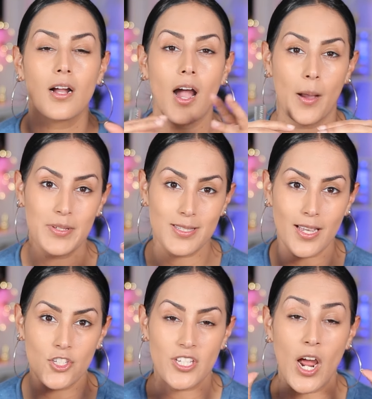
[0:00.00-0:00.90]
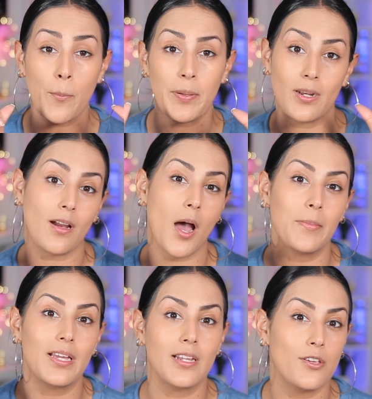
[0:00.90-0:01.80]
comment section. I'll pin a
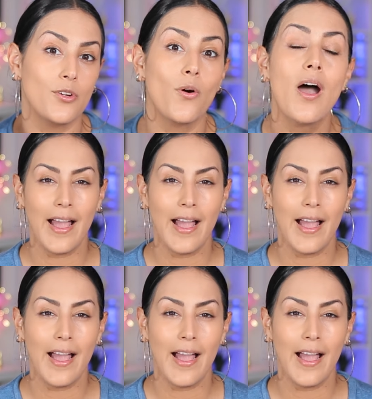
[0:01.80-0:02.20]
comment and let you know